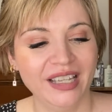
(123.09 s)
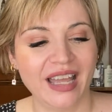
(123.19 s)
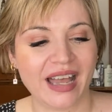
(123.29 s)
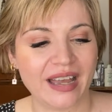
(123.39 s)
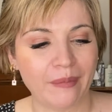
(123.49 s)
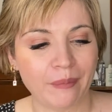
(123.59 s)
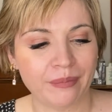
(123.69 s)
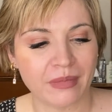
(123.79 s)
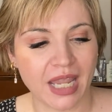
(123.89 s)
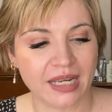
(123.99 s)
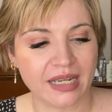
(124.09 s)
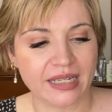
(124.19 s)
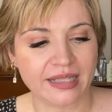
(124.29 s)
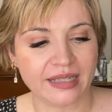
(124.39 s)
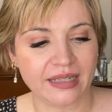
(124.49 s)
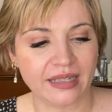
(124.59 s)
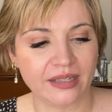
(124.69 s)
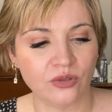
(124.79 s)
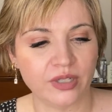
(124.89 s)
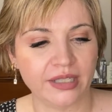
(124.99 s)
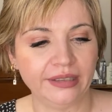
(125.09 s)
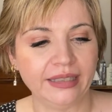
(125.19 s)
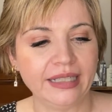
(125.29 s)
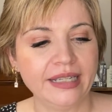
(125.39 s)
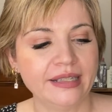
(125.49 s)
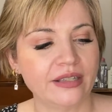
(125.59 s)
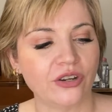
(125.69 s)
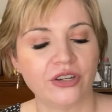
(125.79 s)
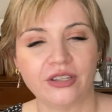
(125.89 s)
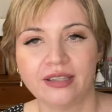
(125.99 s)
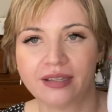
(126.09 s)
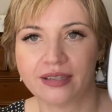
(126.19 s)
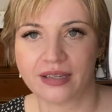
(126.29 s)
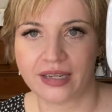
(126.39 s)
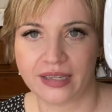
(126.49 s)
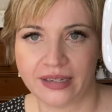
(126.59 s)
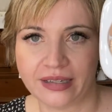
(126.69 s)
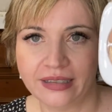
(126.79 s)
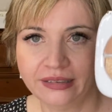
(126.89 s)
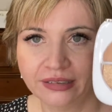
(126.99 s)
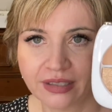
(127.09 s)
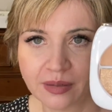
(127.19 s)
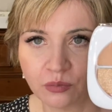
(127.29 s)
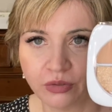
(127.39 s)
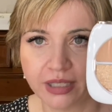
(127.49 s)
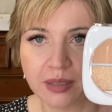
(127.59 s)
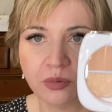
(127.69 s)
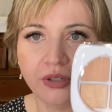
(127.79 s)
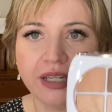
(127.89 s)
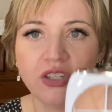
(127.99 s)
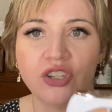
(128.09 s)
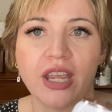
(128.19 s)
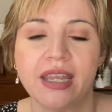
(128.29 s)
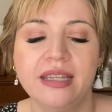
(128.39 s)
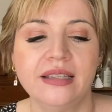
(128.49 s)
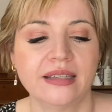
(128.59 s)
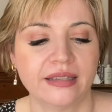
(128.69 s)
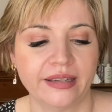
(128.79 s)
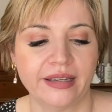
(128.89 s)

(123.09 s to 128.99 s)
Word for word: and it's in Gilded Lily. So this is it here. Some really pretty shades.